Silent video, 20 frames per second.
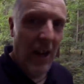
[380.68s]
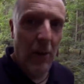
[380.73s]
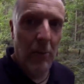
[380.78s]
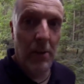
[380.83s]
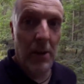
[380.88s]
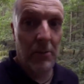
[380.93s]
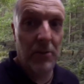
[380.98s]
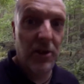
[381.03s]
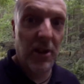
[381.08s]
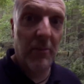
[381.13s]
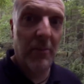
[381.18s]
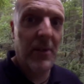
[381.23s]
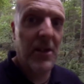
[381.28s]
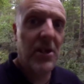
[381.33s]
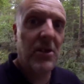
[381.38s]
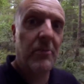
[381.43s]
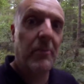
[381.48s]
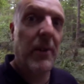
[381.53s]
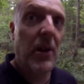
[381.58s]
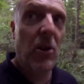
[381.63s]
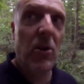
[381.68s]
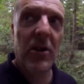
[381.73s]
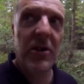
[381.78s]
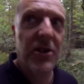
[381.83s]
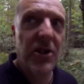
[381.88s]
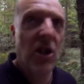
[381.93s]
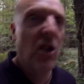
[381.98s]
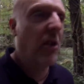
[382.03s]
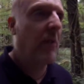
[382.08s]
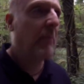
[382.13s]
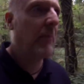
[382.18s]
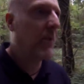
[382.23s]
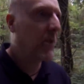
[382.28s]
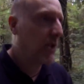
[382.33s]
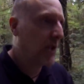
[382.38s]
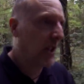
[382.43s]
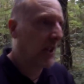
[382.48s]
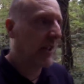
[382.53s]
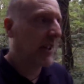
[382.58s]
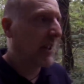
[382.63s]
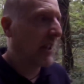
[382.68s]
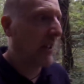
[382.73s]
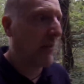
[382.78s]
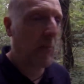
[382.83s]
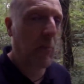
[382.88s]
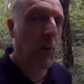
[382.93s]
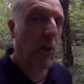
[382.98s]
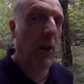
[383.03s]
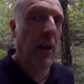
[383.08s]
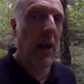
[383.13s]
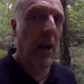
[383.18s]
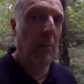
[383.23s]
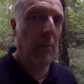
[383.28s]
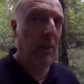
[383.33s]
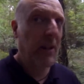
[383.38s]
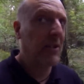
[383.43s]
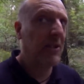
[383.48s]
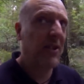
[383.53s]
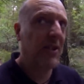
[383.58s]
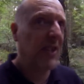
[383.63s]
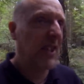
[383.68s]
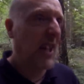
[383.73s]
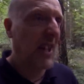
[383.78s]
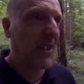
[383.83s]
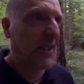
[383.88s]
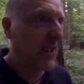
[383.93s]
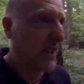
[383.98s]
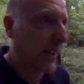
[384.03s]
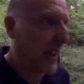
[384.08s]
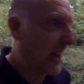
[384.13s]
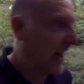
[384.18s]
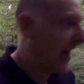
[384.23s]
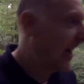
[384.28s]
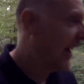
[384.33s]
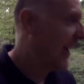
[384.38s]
Perhaps somebody's built a time machine and they've brought it up here to test it.